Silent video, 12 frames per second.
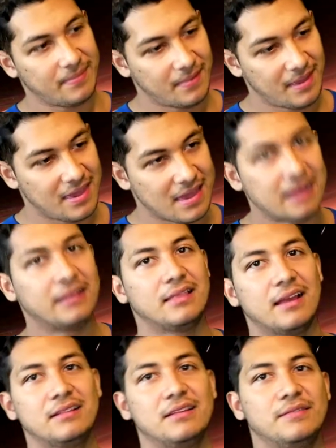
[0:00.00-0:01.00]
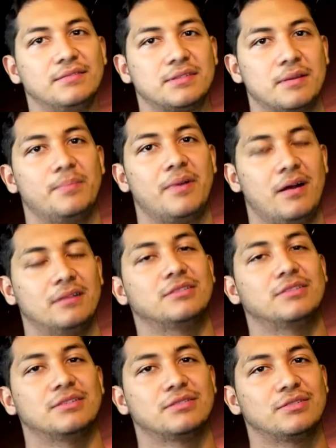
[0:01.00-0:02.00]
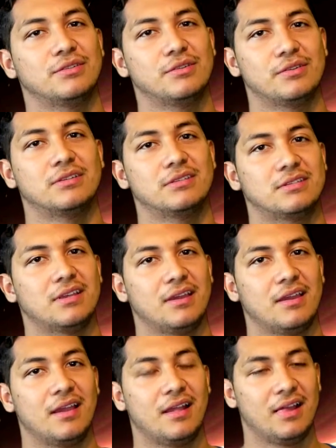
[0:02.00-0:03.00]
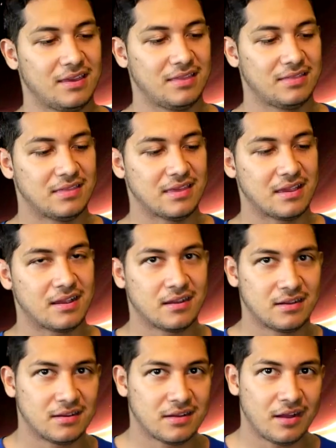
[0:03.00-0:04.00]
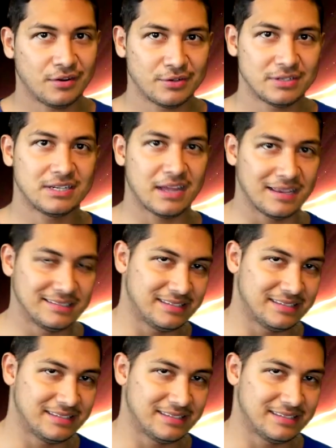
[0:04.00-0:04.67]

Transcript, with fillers: a collective subconscious, you could say. They concretize